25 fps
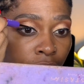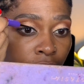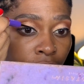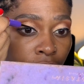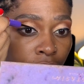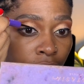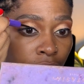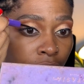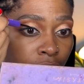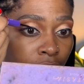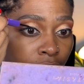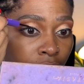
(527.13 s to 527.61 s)

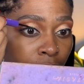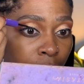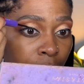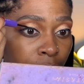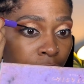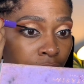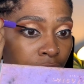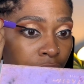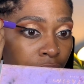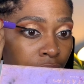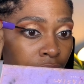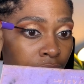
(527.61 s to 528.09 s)
And I'd be
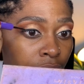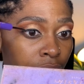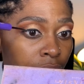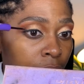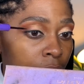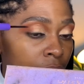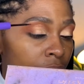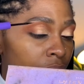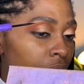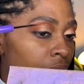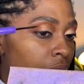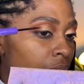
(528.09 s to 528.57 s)
damned
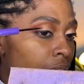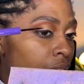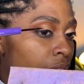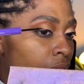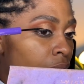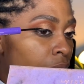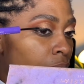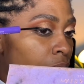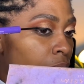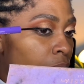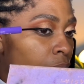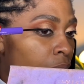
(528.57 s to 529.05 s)
if they get
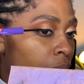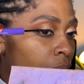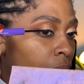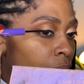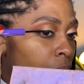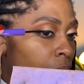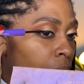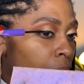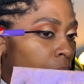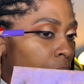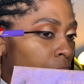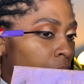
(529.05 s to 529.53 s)
on the
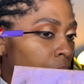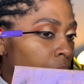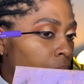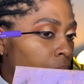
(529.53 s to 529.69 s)
road,